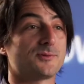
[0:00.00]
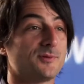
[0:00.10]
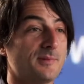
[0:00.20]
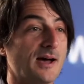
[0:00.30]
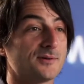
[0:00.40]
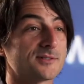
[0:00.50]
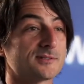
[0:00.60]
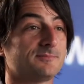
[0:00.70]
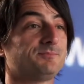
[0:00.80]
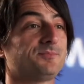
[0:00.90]
with a mouse.
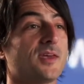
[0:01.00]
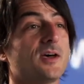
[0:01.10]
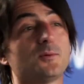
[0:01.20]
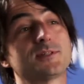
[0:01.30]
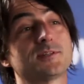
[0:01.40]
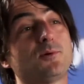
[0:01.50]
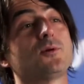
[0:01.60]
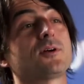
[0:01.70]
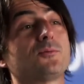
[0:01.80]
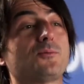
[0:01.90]
We
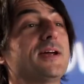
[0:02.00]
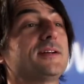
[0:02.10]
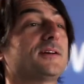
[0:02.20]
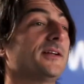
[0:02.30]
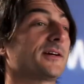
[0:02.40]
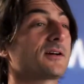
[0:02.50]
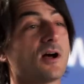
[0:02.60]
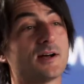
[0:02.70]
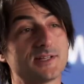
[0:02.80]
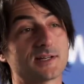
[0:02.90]
support a right-click
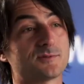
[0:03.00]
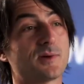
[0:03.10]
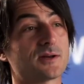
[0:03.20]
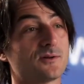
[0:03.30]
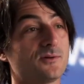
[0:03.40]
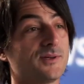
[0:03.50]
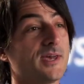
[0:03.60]
context menu,